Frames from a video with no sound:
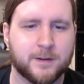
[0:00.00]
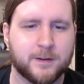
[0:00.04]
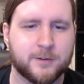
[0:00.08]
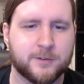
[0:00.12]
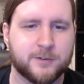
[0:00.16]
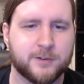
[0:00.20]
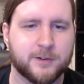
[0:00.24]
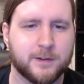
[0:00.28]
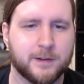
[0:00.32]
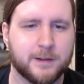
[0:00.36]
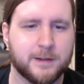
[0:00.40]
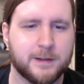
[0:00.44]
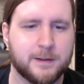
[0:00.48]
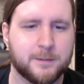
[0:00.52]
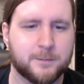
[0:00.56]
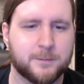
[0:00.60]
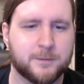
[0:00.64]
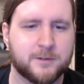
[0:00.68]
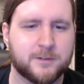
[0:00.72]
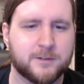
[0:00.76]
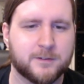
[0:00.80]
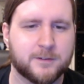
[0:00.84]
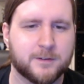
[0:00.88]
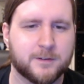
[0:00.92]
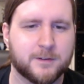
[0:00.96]
She
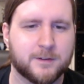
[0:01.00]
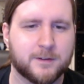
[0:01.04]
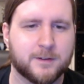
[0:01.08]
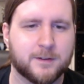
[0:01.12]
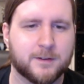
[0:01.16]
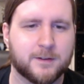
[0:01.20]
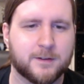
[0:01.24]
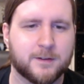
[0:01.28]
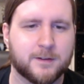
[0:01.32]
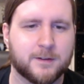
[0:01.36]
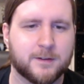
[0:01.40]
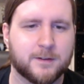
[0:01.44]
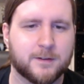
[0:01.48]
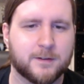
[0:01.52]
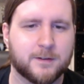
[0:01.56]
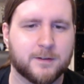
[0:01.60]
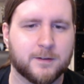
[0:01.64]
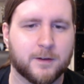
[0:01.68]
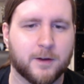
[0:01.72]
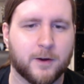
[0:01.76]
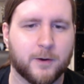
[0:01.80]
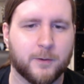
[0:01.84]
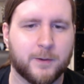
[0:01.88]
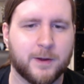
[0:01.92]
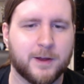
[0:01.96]
leaps.
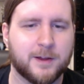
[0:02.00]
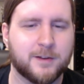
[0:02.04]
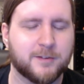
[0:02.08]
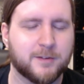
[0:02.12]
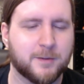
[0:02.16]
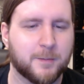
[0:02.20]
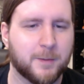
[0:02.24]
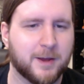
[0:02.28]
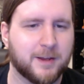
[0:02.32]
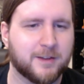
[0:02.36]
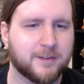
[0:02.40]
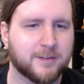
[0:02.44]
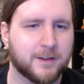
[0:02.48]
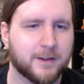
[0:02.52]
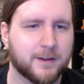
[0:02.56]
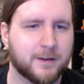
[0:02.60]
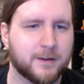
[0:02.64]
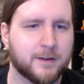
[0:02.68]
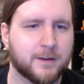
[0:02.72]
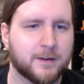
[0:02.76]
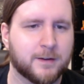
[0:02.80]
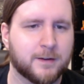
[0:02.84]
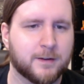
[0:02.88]
Okay, she makes it.